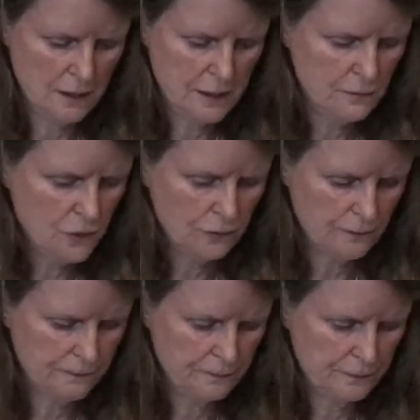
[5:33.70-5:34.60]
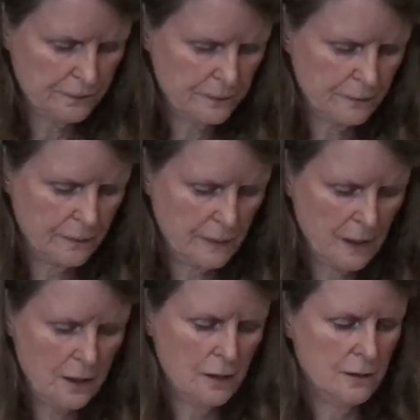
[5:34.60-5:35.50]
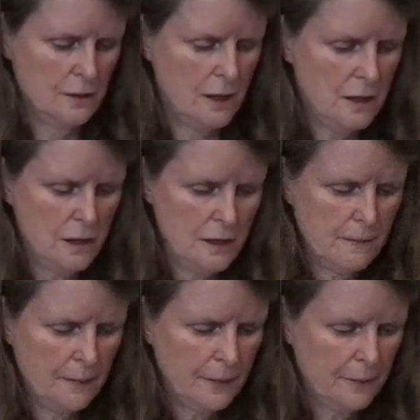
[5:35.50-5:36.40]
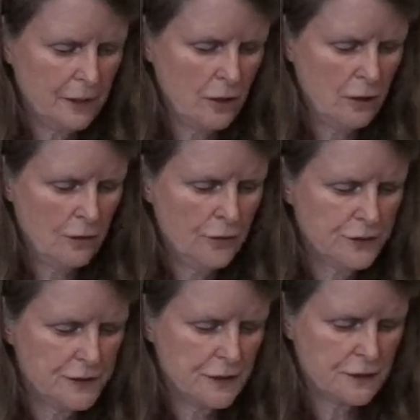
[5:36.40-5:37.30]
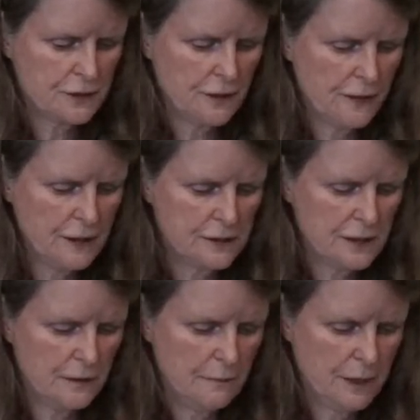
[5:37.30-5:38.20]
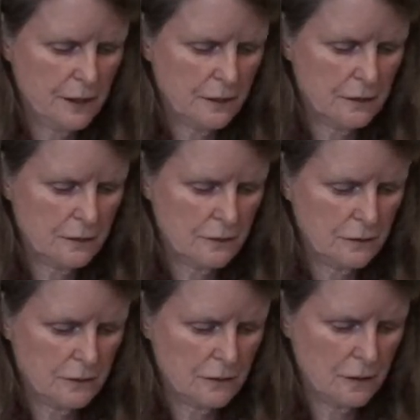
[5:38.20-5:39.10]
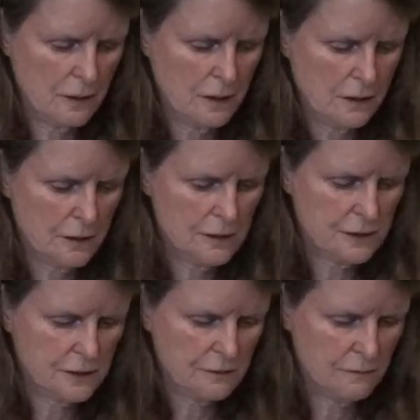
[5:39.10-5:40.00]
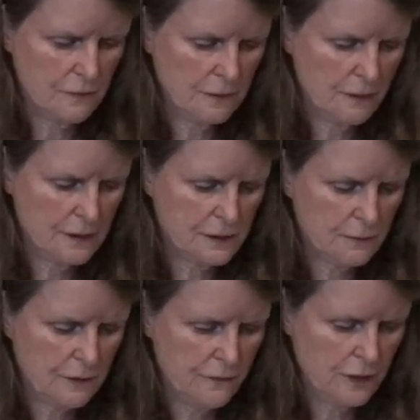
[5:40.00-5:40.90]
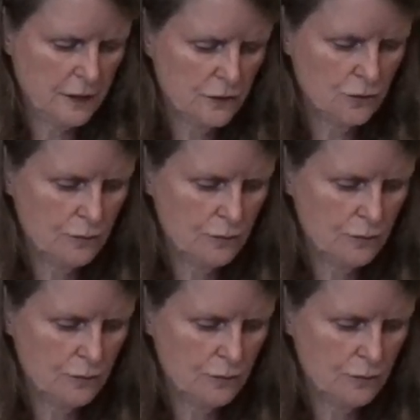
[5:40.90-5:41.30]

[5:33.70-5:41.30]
They won't. I'm gonna make all the sticks on that side pink. Because that's what I feel like doing.